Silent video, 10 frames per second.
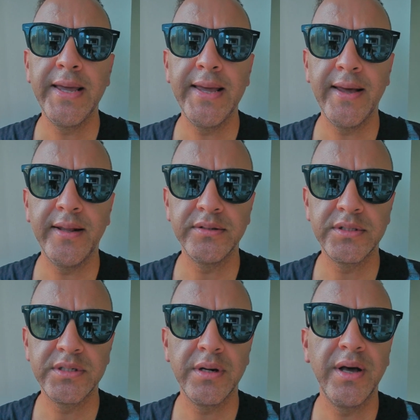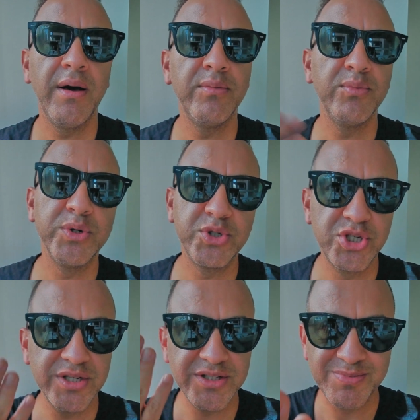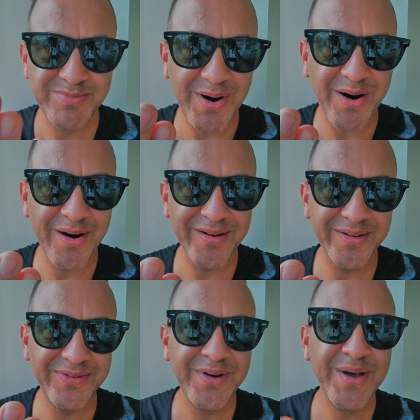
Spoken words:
and which is part of